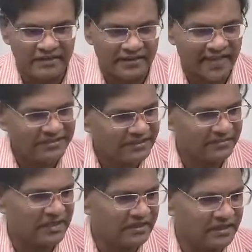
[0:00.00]

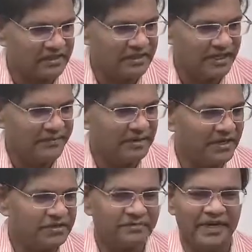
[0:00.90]
accepting the
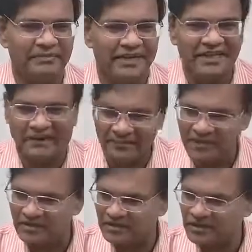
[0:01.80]
amendments made by the government
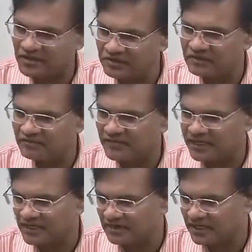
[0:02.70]
to Money
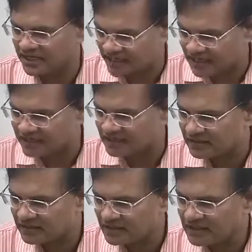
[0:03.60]
Laundering Act,
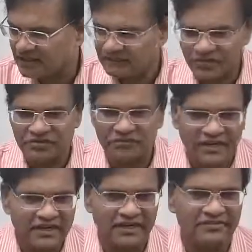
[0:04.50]
which were
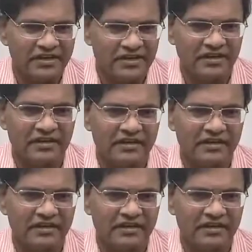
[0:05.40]
considered